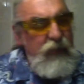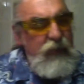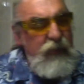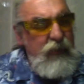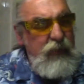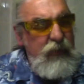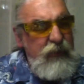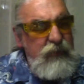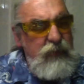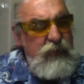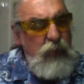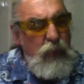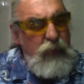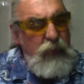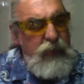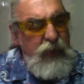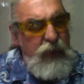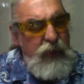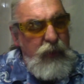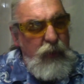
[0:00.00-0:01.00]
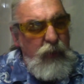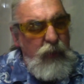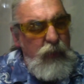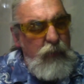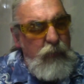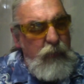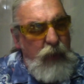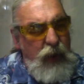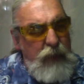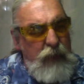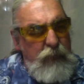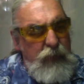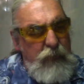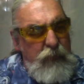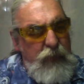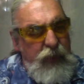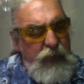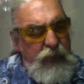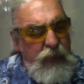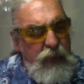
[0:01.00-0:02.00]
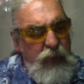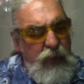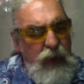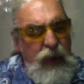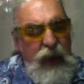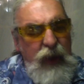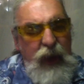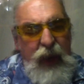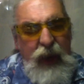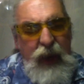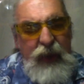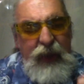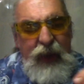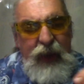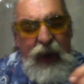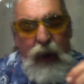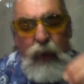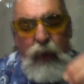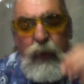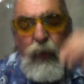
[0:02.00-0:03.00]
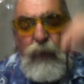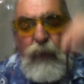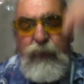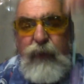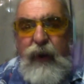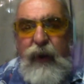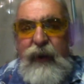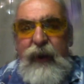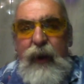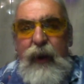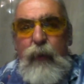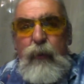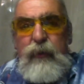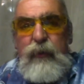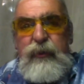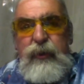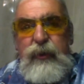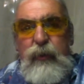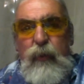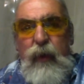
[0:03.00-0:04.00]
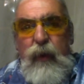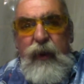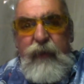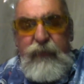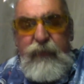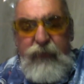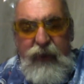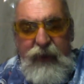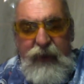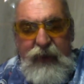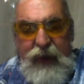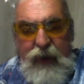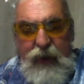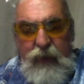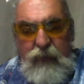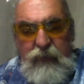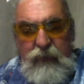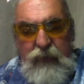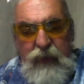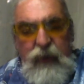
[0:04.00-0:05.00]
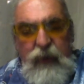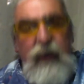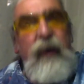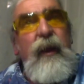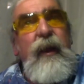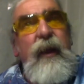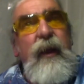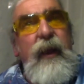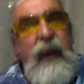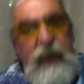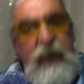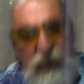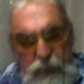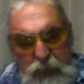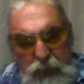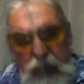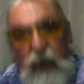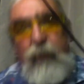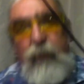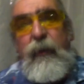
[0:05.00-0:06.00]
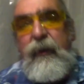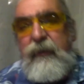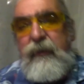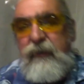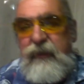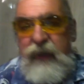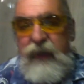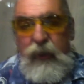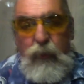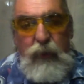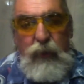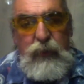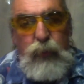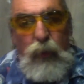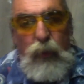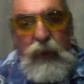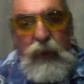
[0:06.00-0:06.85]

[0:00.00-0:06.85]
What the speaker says: So thinner might be better. Anyhow, you find out what you want to find out. Experiment and see which works